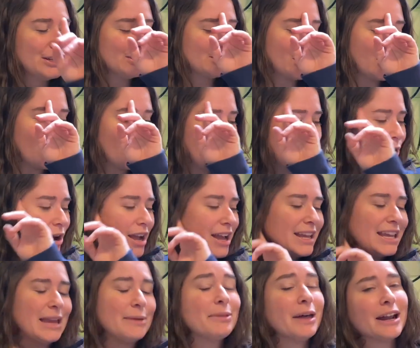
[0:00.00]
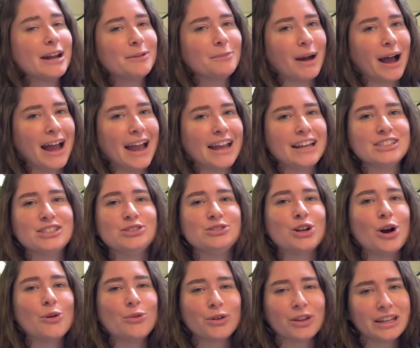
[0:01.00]
So keep that in mind. You
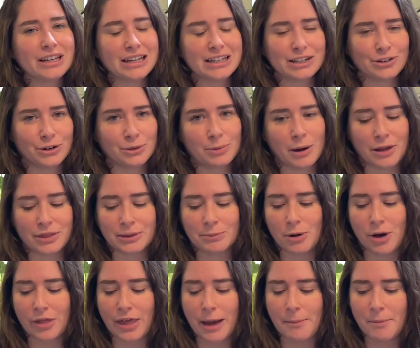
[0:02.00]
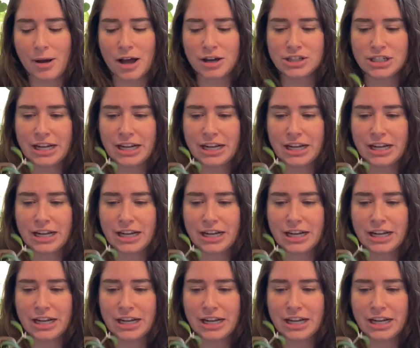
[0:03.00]
don't really need to repot them all that much.